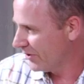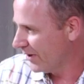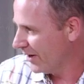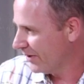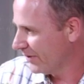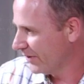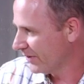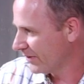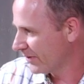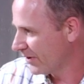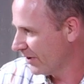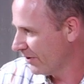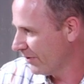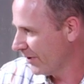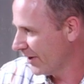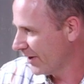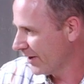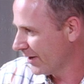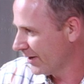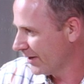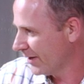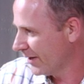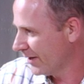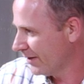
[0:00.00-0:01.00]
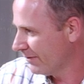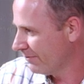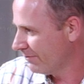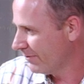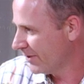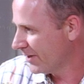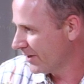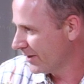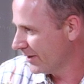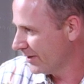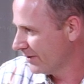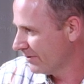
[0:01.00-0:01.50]
how it's going, and then we
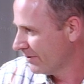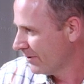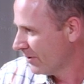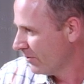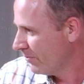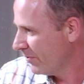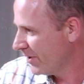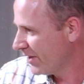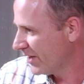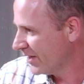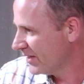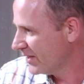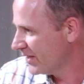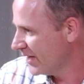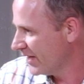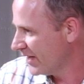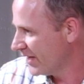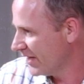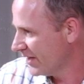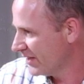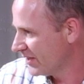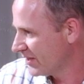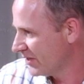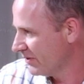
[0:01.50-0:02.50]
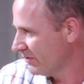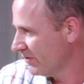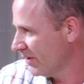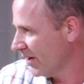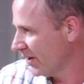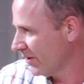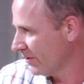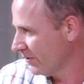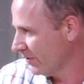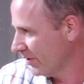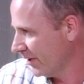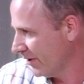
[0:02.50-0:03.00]
can, we can dig into not
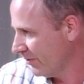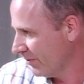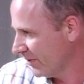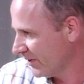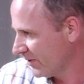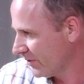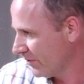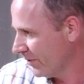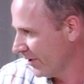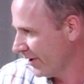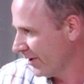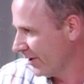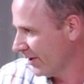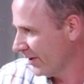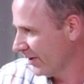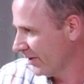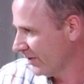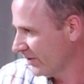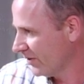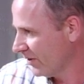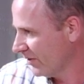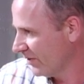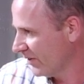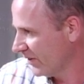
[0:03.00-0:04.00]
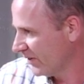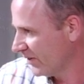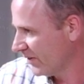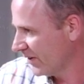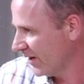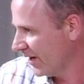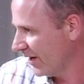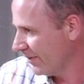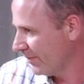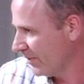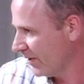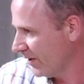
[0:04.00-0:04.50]
only what's going on on the server
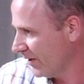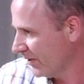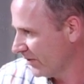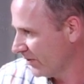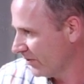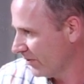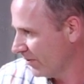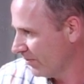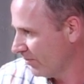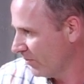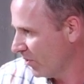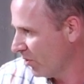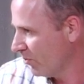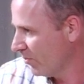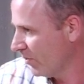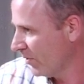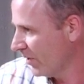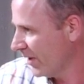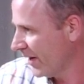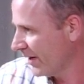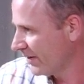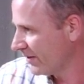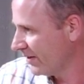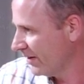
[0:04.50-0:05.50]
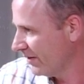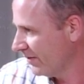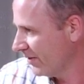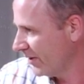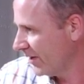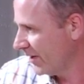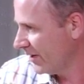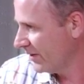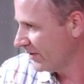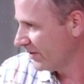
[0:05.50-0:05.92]
side, but also on mobile activity.